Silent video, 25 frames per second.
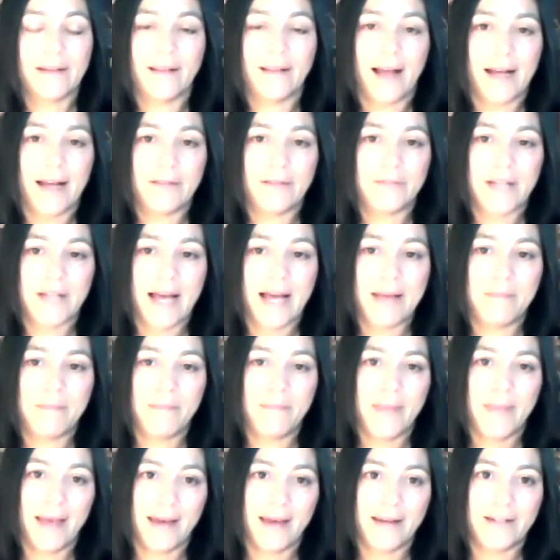a lot of
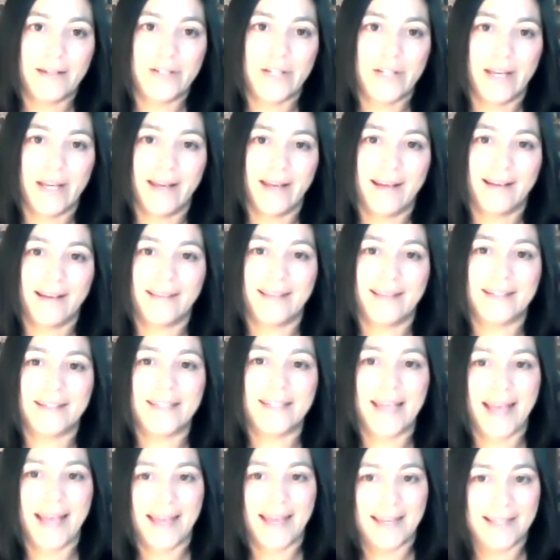time managing the
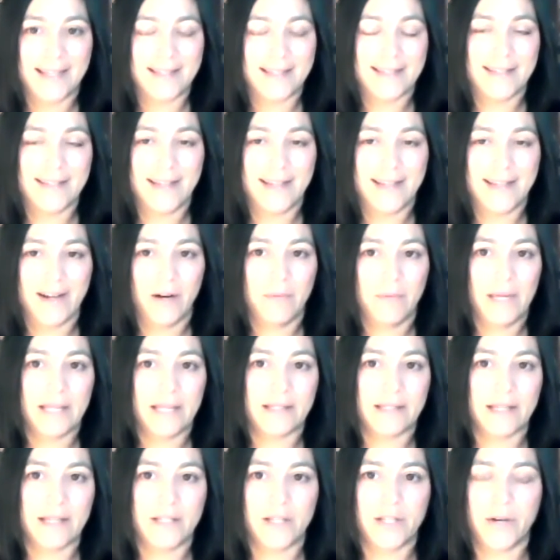tannins here
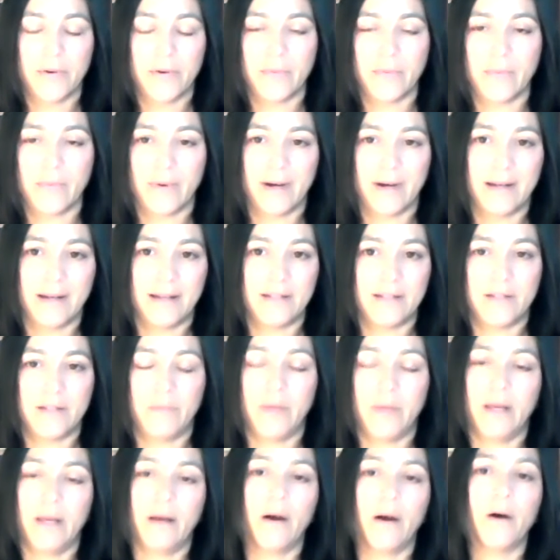because I don't want it to
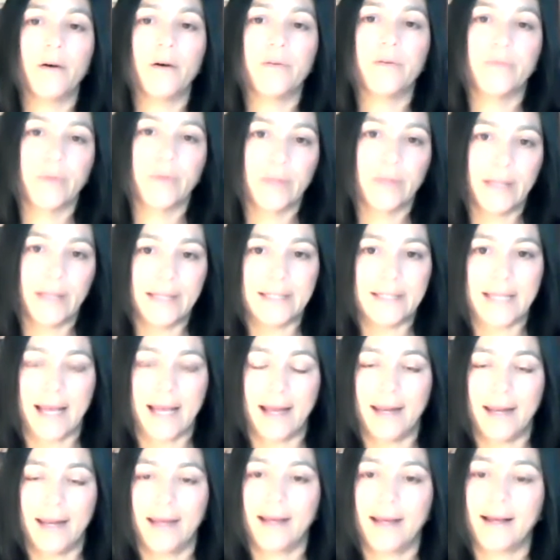be overly
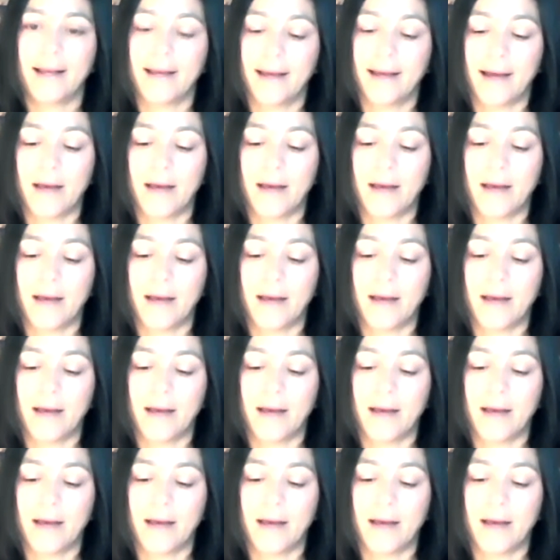tannic.